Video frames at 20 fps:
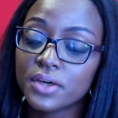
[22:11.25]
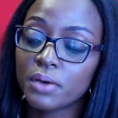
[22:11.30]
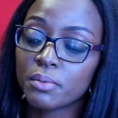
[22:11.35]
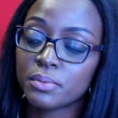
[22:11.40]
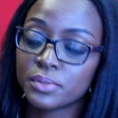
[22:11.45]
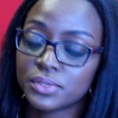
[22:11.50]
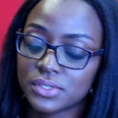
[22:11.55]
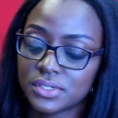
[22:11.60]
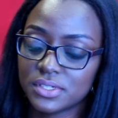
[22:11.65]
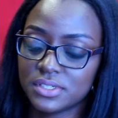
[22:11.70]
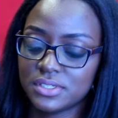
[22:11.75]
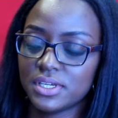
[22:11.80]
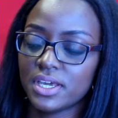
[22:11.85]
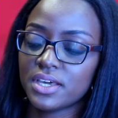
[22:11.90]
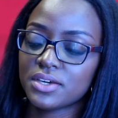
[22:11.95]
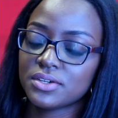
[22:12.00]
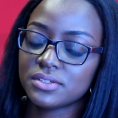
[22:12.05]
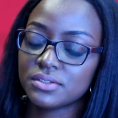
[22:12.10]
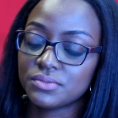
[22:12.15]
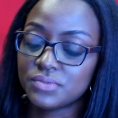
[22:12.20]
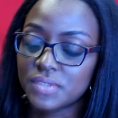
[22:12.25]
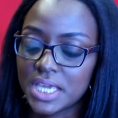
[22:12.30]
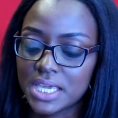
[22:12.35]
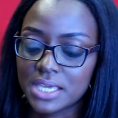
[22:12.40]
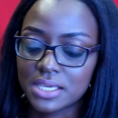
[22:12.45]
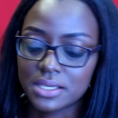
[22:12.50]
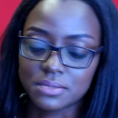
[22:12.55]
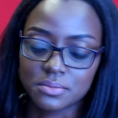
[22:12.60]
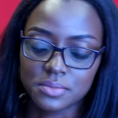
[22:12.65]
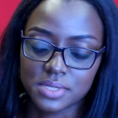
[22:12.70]
opportunity I could have
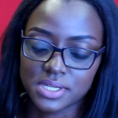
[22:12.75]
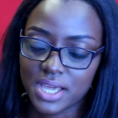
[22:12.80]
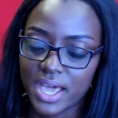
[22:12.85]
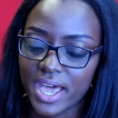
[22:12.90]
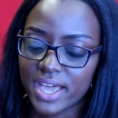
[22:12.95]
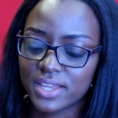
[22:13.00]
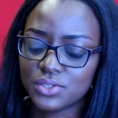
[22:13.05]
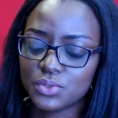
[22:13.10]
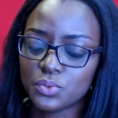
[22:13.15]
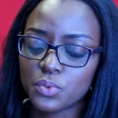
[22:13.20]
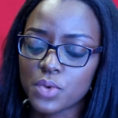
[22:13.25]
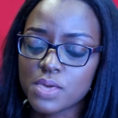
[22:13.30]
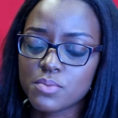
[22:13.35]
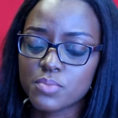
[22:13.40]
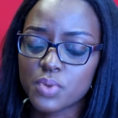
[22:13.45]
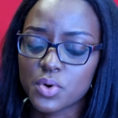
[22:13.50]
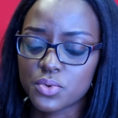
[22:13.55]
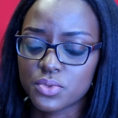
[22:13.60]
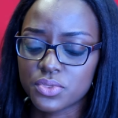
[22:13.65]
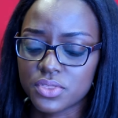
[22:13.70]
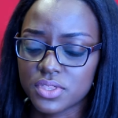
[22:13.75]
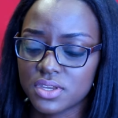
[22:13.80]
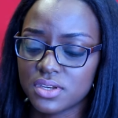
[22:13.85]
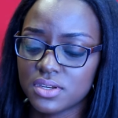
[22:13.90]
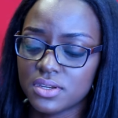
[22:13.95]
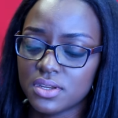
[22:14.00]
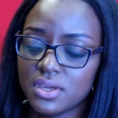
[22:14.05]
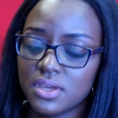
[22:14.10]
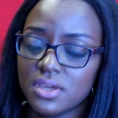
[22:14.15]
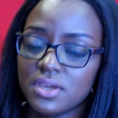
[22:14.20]
taken, but I had to weigh both,
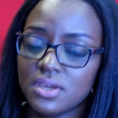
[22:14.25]
and